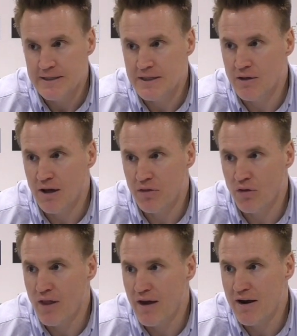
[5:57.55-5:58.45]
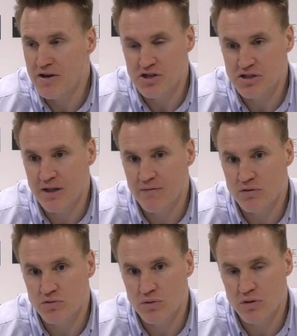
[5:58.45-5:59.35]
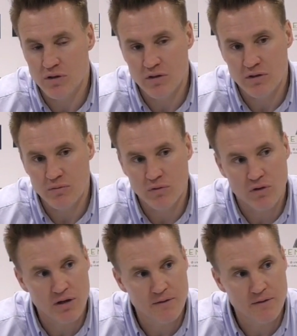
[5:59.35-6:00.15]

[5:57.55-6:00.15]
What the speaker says: You know, I thought their energy levels were